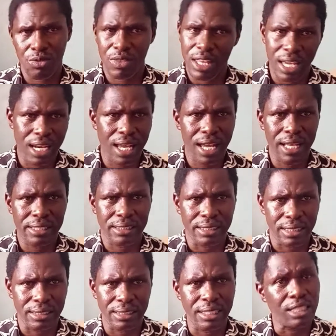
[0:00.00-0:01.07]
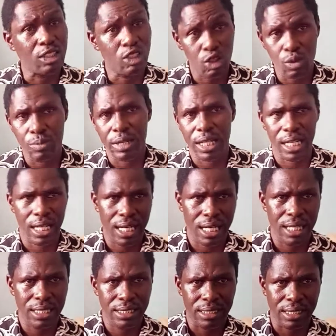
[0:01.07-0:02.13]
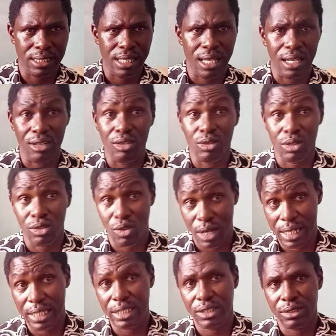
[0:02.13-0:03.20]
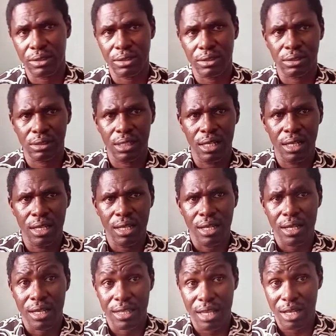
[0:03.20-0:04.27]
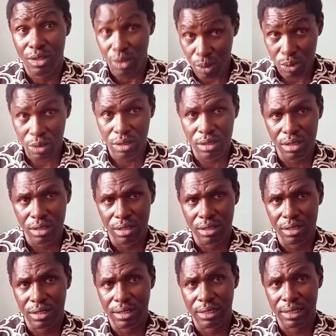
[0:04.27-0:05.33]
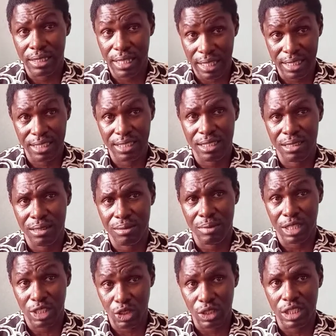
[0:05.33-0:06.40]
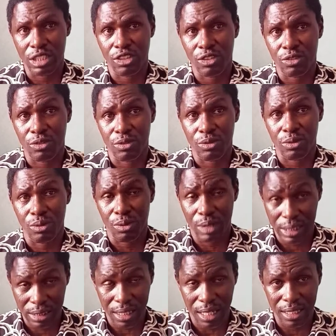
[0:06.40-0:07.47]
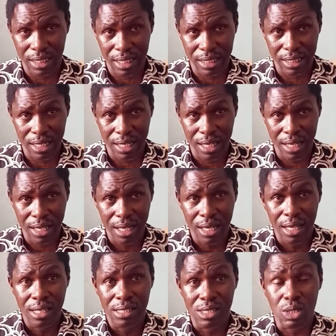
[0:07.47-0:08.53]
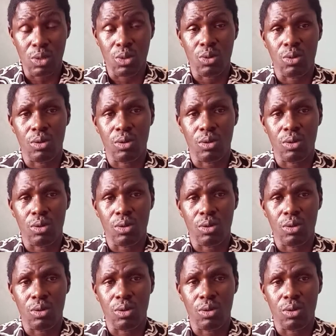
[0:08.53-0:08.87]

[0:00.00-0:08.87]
alliances, the two main alliances or coalitions, that would get majority of Western Kenya. So